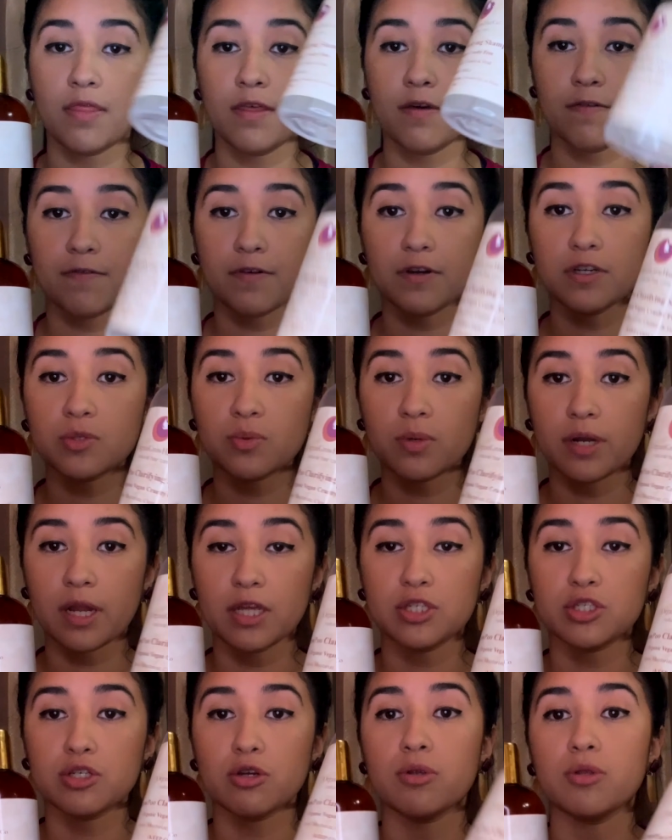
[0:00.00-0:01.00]
the first one I
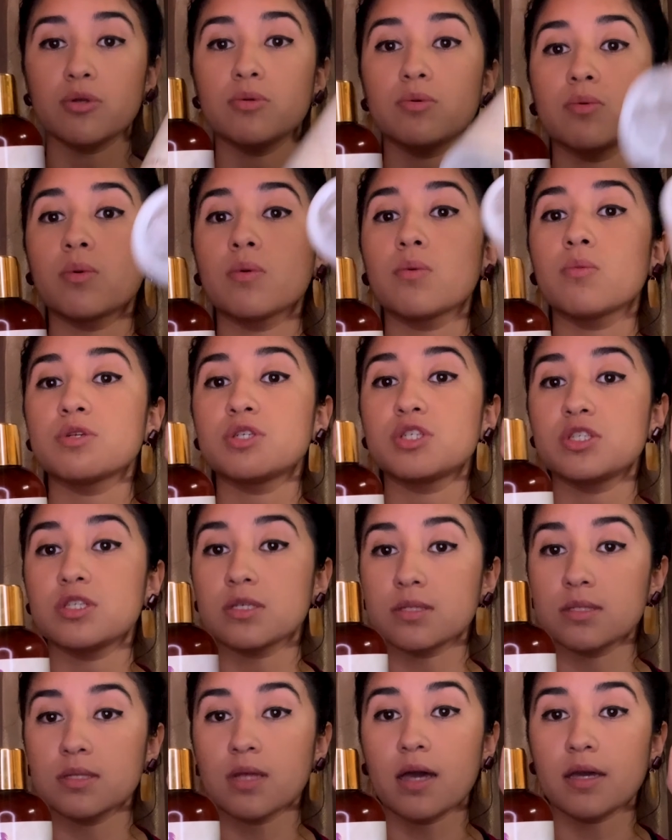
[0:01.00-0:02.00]
showed you, which
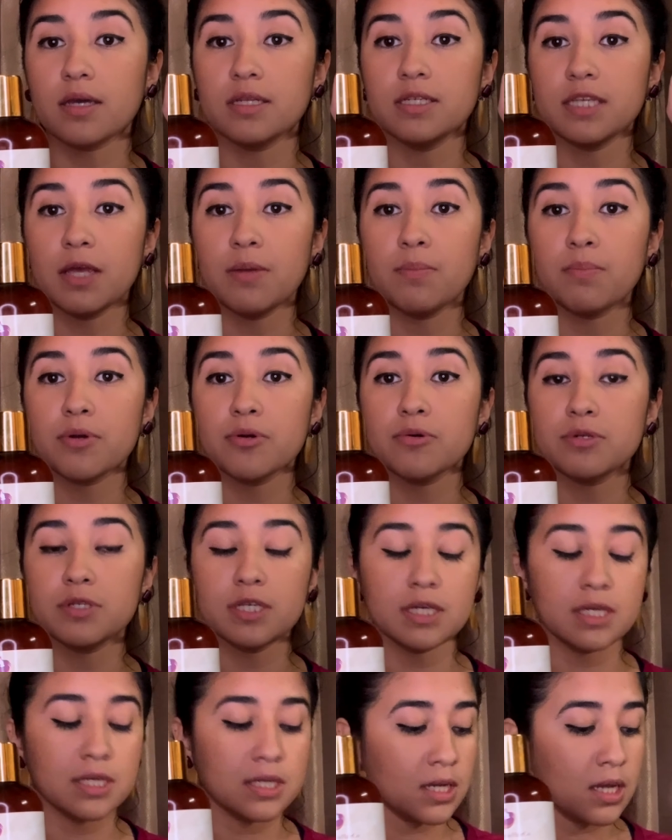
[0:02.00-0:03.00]
does not contain
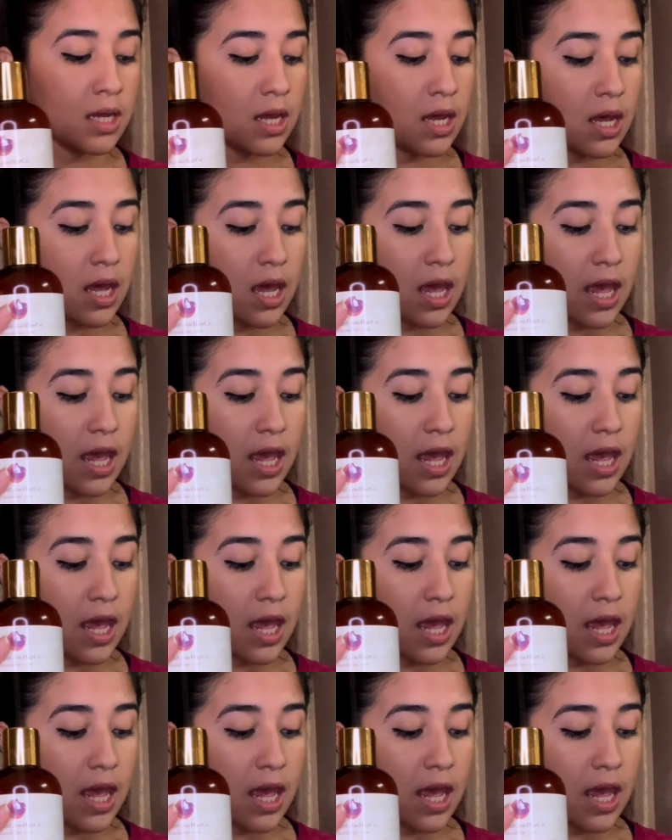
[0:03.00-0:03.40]
protein.